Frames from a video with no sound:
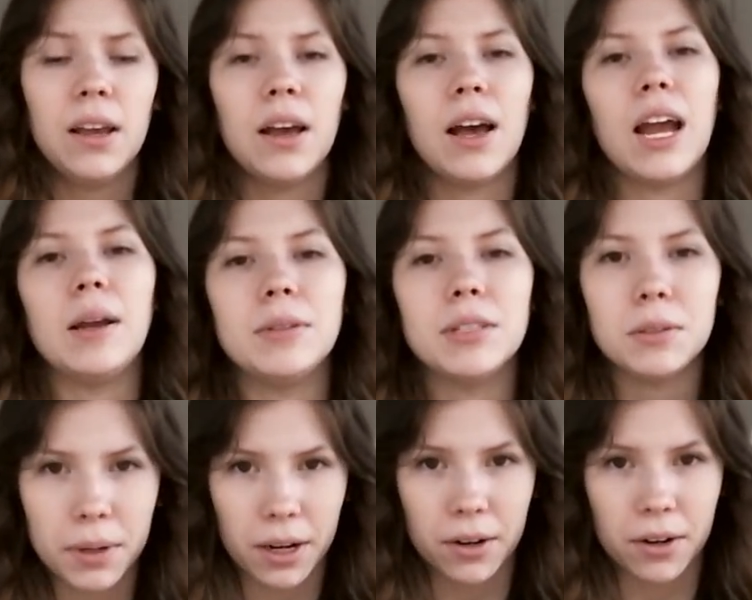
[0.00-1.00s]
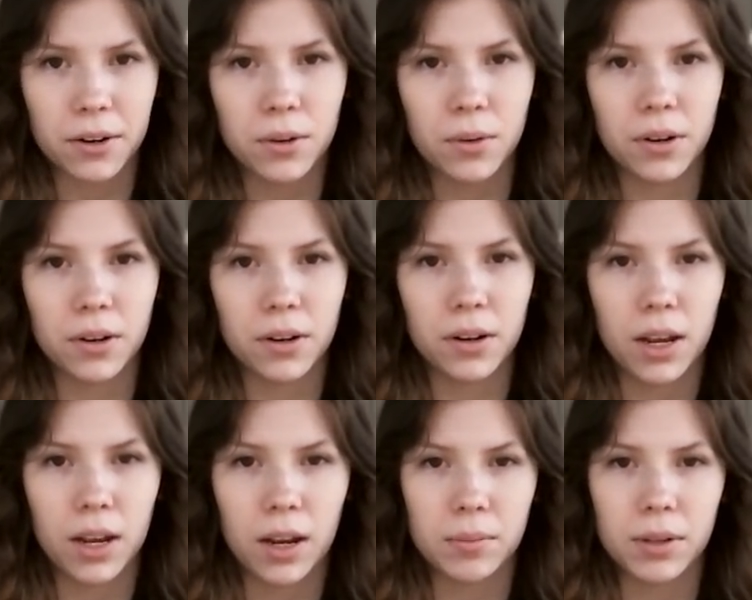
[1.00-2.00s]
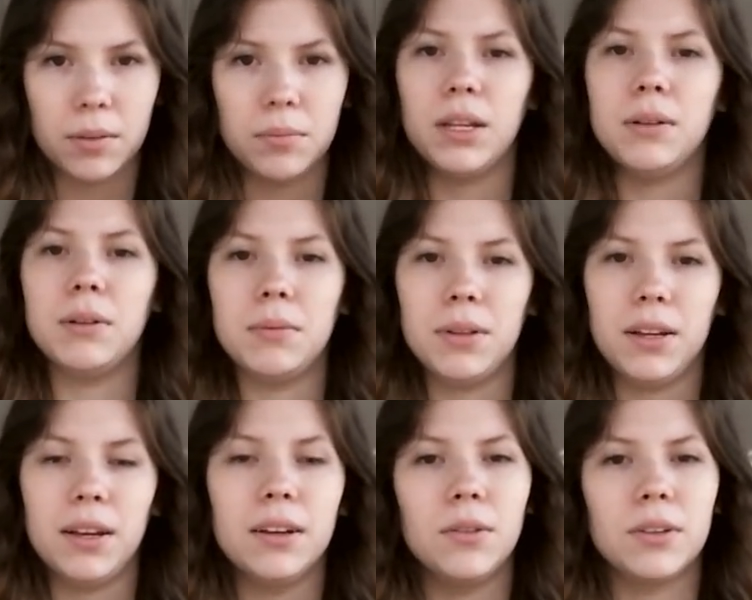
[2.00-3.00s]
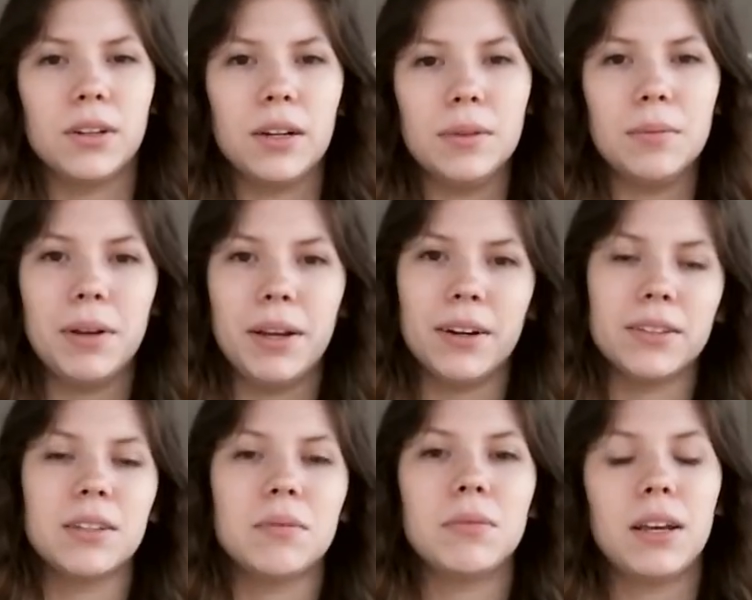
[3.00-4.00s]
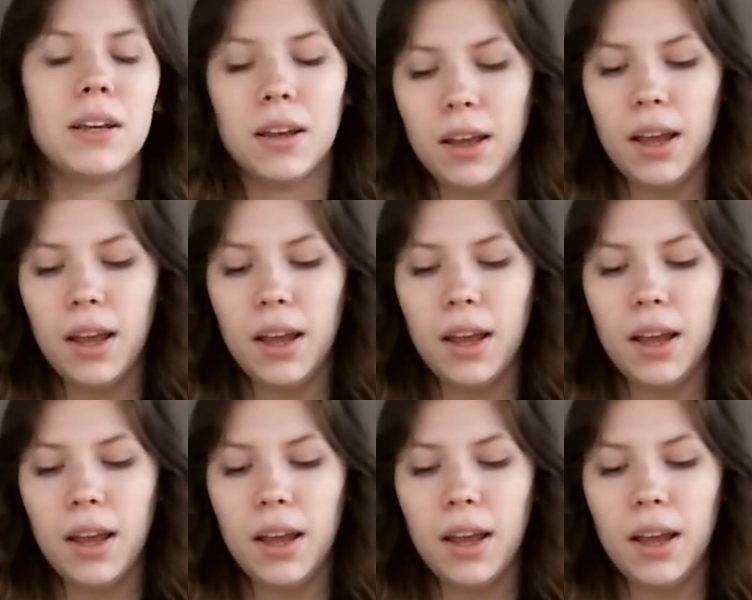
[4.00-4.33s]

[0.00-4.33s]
I'm a spider, or I'm a blah blah blah, or I'm a bear, or something,